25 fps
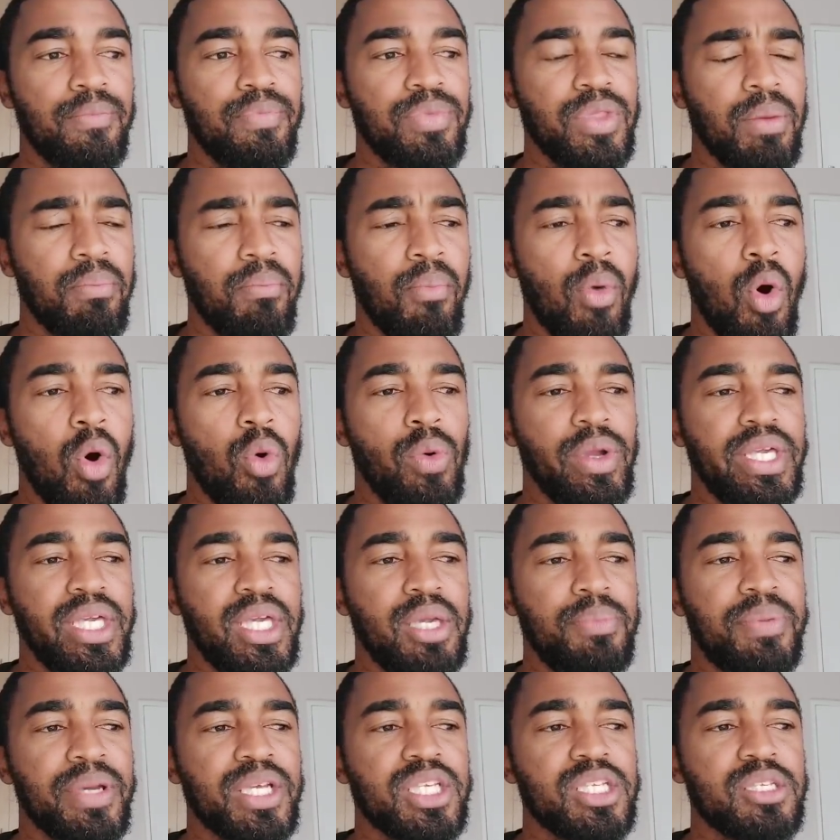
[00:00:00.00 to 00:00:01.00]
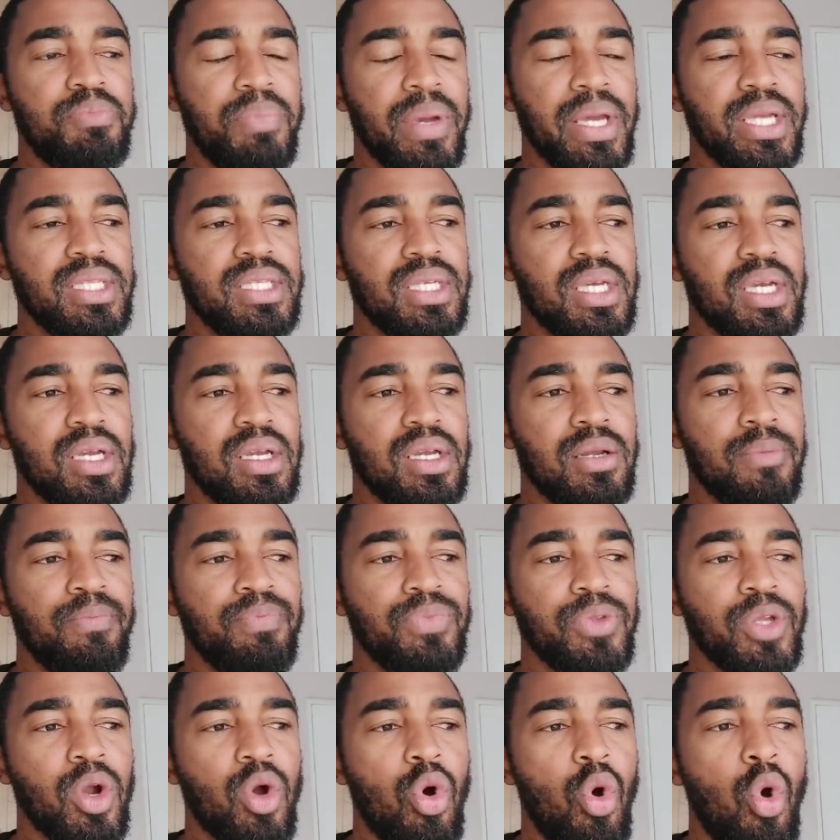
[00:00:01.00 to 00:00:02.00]
the more we keep expecting
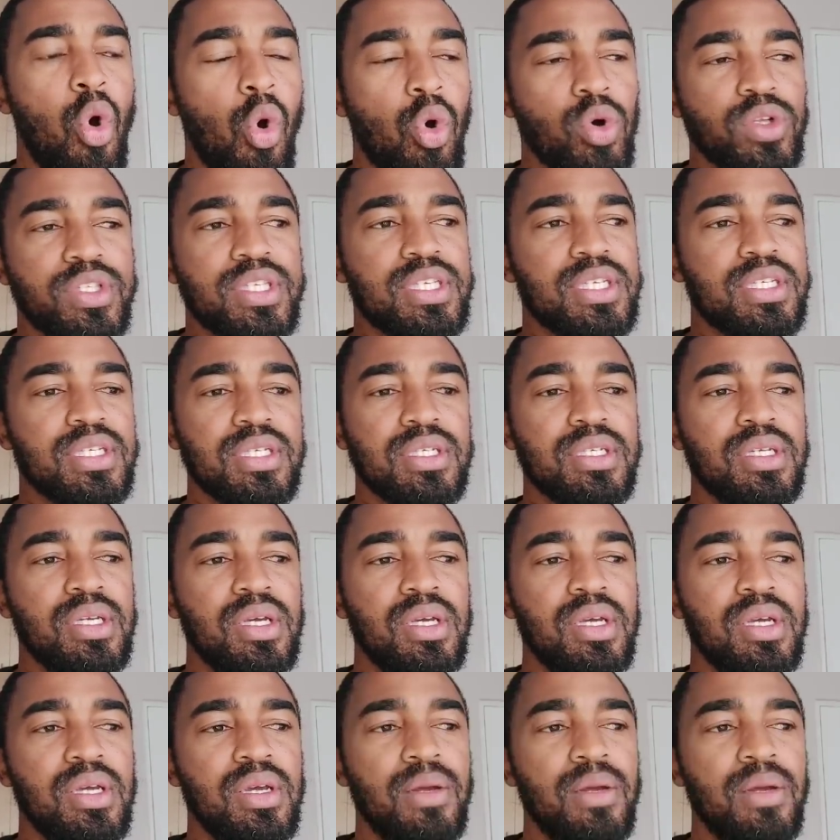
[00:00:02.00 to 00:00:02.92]
courts